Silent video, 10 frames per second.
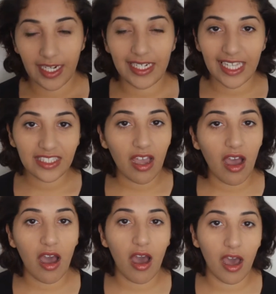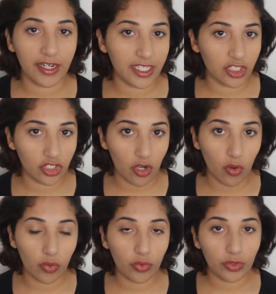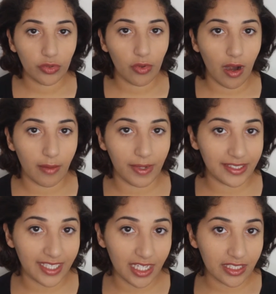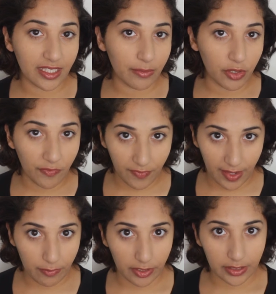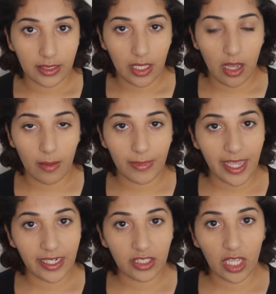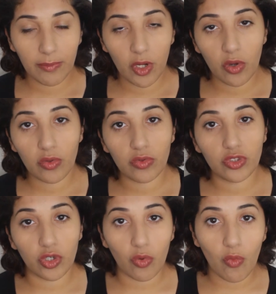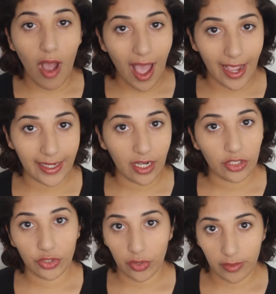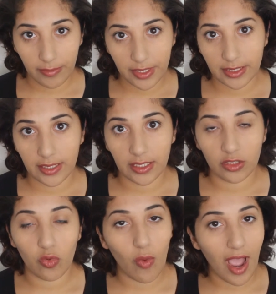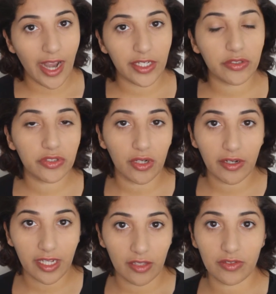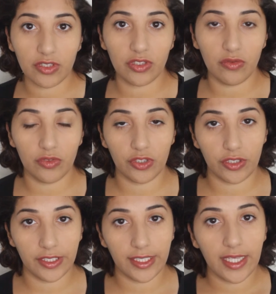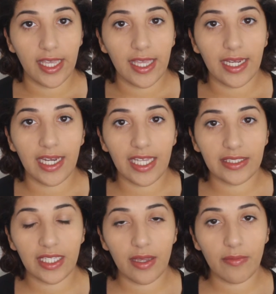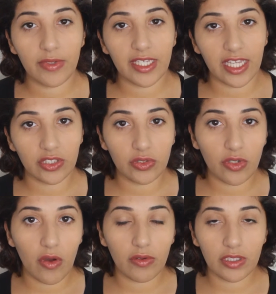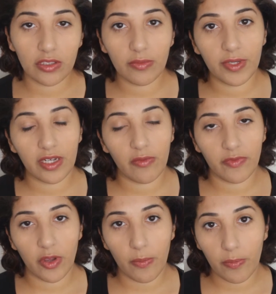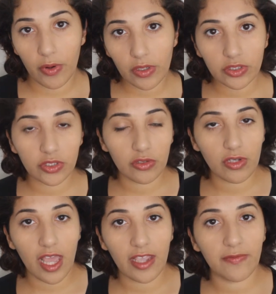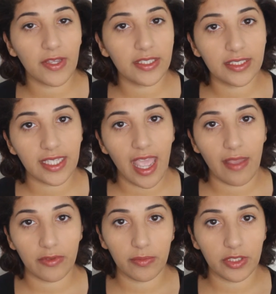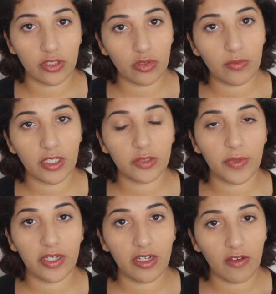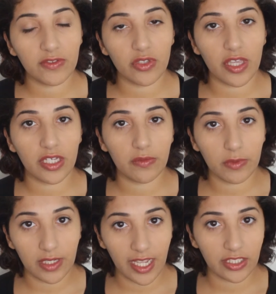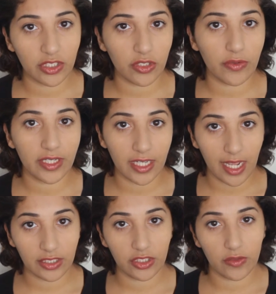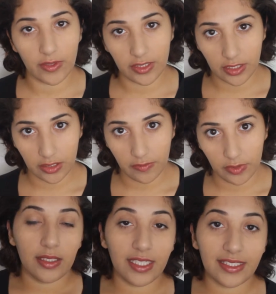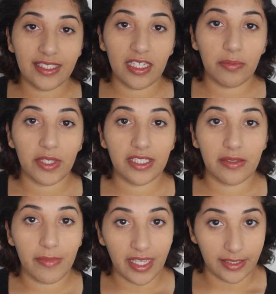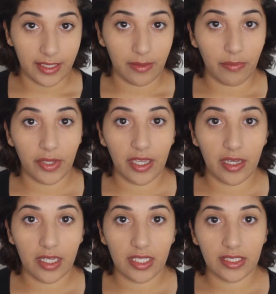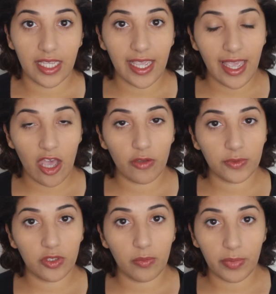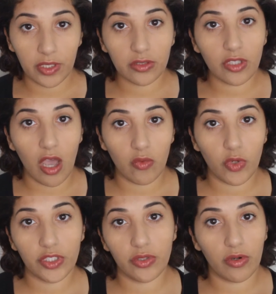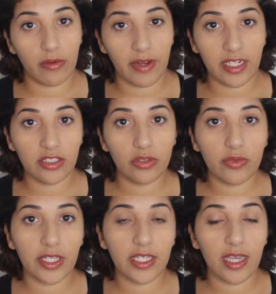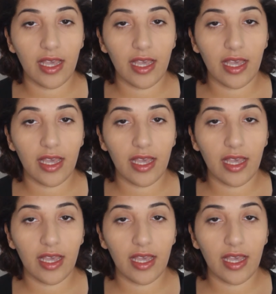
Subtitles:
Let the audience know who you are by telling them your favorite, letting them know your why you're in business, why you're starting out this new journey. Let them get to know a little bit of your personal life. It doesn't have to be too much, but enough so they could relate to you and connect to you as an individual. This tip is amazing because it helps you build on what you're already doing.